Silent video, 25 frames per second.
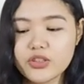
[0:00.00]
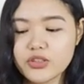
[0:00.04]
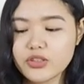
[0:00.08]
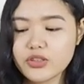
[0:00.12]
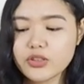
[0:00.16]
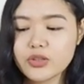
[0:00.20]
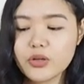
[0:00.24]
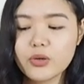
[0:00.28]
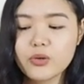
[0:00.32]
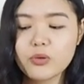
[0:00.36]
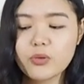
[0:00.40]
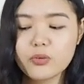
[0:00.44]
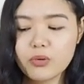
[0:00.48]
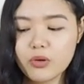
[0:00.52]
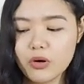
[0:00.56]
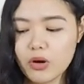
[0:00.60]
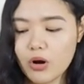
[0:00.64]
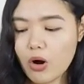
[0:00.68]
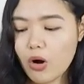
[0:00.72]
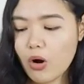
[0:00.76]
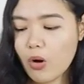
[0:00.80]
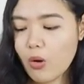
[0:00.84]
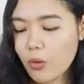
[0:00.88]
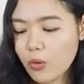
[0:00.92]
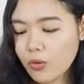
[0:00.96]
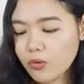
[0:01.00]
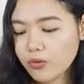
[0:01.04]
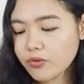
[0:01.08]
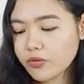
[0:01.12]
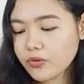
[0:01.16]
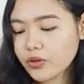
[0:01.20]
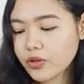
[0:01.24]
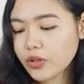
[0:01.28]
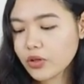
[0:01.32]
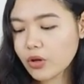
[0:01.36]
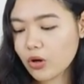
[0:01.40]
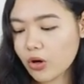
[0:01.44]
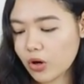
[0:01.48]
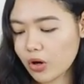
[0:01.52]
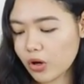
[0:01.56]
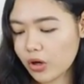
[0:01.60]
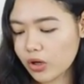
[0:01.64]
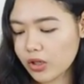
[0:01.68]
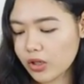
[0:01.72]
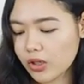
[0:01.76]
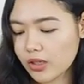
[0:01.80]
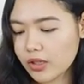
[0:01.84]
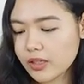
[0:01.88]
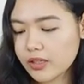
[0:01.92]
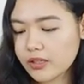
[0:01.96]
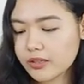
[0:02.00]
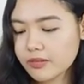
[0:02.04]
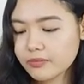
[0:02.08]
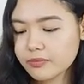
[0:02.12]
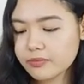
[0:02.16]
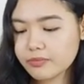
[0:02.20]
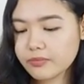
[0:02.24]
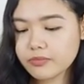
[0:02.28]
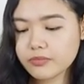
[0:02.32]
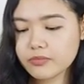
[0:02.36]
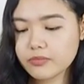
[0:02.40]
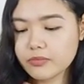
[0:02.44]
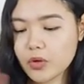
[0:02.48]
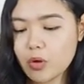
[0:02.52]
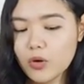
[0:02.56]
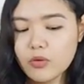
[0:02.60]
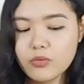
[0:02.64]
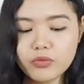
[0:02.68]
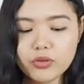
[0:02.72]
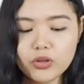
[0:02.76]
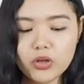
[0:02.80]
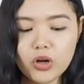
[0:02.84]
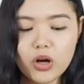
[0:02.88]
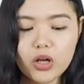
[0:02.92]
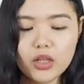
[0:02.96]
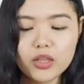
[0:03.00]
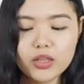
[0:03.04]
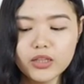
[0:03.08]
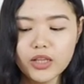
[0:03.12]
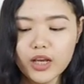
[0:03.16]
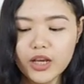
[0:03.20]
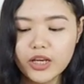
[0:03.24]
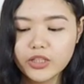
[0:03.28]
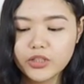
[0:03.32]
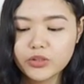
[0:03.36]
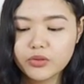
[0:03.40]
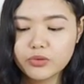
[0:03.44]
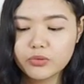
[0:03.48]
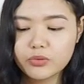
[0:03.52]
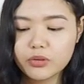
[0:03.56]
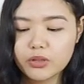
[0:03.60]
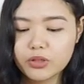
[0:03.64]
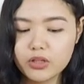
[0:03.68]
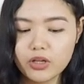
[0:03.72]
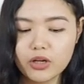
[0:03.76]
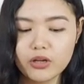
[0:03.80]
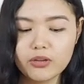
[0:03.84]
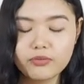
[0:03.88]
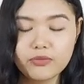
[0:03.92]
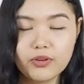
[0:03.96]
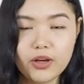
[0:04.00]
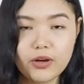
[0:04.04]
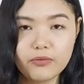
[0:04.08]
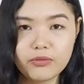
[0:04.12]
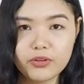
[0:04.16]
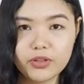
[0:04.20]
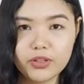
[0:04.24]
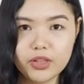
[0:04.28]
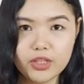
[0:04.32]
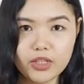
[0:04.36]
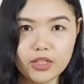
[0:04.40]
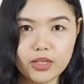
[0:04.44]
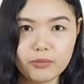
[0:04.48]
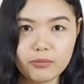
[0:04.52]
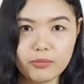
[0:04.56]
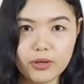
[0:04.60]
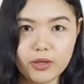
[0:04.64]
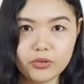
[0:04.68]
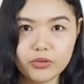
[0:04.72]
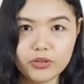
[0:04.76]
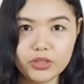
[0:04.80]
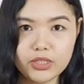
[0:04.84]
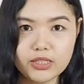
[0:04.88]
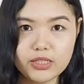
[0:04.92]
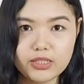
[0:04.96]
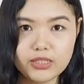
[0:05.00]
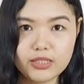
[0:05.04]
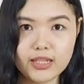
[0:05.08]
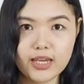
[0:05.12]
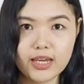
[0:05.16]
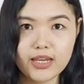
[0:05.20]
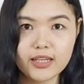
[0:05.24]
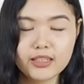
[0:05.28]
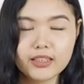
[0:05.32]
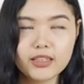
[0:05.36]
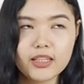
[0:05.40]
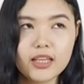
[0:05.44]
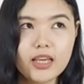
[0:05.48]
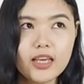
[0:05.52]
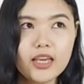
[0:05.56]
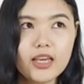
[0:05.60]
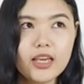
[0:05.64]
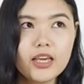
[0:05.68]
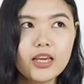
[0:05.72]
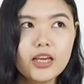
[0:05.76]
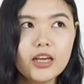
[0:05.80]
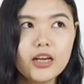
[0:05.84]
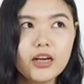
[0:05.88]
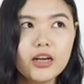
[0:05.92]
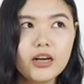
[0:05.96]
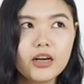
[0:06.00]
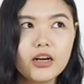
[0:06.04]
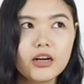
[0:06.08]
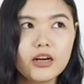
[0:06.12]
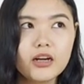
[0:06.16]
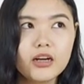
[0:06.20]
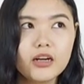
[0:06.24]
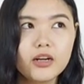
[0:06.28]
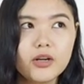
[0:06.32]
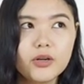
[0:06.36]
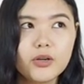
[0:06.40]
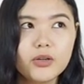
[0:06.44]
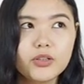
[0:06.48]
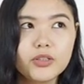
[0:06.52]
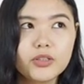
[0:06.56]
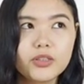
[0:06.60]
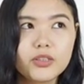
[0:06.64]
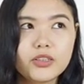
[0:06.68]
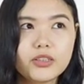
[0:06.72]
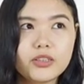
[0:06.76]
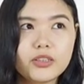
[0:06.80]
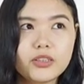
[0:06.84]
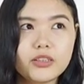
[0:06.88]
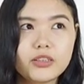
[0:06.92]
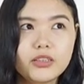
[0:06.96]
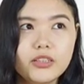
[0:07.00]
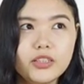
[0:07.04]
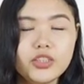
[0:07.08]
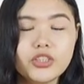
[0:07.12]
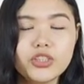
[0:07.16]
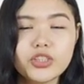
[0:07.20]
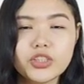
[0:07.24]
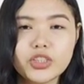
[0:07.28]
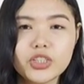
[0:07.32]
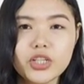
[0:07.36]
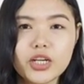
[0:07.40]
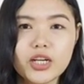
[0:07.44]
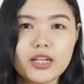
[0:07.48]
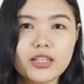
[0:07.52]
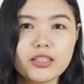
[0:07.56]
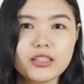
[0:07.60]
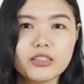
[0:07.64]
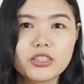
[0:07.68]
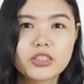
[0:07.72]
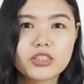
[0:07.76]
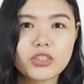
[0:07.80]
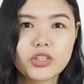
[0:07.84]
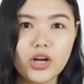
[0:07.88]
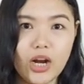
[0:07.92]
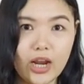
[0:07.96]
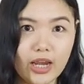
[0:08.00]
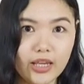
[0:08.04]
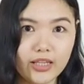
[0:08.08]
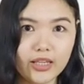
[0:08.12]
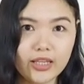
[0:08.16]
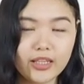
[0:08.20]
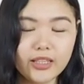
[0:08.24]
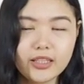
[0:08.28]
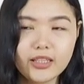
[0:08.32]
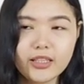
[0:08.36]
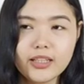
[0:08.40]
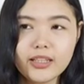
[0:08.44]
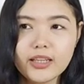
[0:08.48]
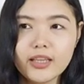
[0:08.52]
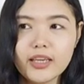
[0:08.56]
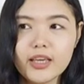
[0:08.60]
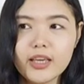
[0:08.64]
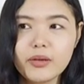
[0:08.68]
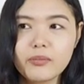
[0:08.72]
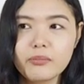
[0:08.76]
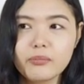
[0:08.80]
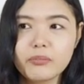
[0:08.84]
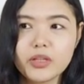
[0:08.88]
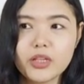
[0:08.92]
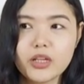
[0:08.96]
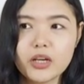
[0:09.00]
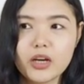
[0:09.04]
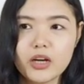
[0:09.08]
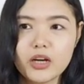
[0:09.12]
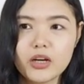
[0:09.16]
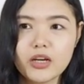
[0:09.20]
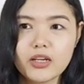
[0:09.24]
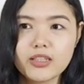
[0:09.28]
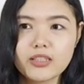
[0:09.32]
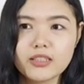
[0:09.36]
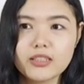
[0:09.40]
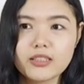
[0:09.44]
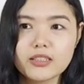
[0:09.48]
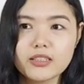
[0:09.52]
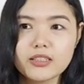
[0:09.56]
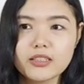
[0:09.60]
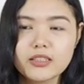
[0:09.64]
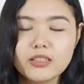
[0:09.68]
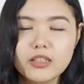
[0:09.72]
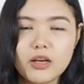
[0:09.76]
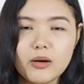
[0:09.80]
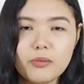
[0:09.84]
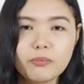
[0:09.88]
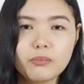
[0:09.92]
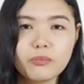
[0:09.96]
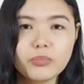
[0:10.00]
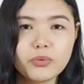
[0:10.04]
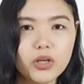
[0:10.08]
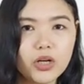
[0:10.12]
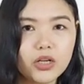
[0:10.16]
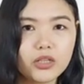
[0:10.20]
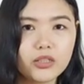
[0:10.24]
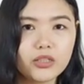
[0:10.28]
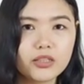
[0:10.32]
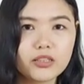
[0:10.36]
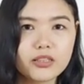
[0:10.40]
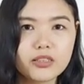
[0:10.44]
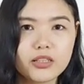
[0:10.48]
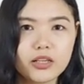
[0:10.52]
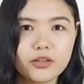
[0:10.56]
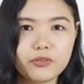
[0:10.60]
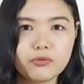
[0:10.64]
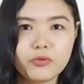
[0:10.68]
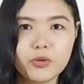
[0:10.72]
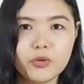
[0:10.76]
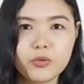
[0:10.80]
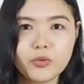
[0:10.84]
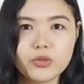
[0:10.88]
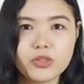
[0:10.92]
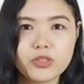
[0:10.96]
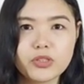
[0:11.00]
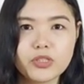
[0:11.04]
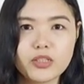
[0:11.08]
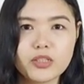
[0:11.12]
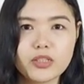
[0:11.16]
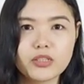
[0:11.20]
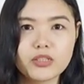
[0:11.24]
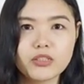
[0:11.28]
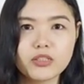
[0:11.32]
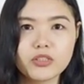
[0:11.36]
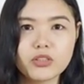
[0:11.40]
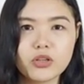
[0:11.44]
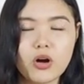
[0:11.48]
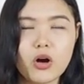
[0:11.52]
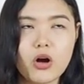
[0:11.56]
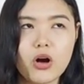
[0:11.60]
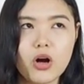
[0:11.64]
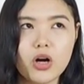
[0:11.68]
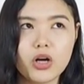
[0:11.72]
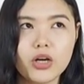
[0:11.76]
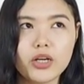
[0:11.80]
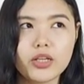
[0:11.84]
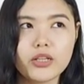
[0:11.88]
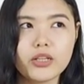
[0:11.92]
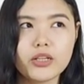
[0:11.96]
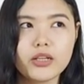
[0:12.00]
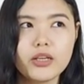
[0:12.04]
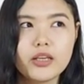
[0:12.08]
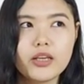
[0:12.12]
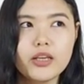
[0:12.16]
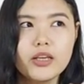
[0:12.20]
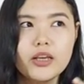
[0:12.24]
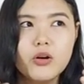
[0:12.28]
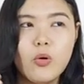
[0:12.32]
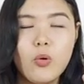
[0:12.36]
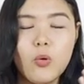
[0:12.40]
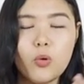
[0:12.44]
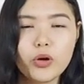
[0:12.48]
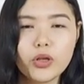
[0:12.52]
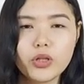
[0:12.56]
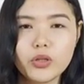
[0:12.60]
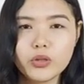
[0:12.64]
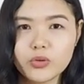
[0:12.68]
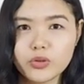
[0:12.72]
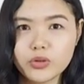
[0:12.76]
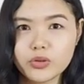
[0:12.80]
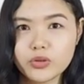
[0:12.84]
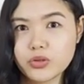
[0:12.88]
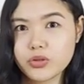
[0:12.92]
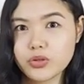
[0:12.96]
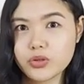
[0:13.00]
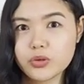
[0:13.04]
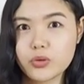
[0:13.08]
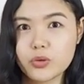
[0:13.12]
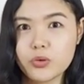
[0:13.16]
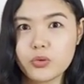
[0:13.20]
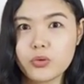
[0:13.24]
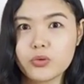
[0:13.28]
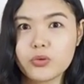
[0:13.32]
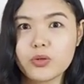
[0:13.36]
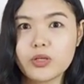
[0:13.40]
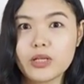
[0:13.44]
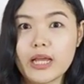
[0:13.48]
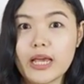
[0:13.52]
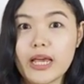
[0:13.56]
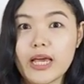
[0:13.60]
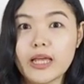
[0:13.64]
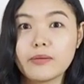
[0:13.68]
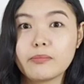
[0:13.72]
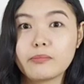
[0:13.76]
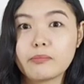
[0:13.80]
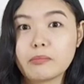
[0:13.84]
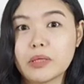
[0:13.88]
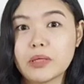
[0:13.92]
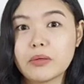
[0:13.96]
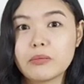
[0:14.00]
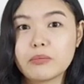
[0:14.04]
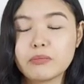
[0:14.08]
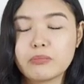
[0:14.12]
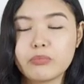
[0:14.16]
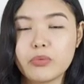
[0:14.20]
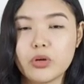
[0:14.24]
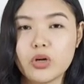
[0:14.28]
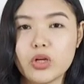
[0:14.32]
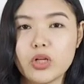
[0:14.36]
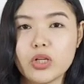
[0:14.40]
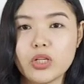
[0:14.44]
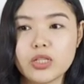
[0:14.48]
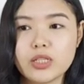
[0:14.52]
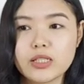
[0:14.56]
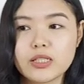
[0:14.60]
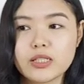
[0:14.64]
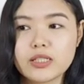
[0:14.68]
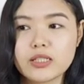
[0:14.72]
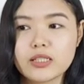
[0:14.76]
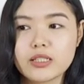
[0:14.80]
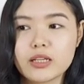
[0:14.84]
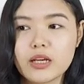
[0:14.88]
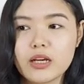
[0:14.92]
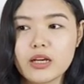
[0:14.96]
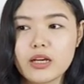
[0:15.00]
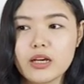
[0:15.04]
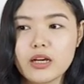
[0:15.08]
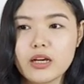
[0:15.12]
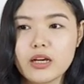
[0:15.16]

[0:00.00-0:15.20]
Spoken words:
So overall, I do love everything about this set. Hindi siya drying, because some products that focuses on oil control and pimples,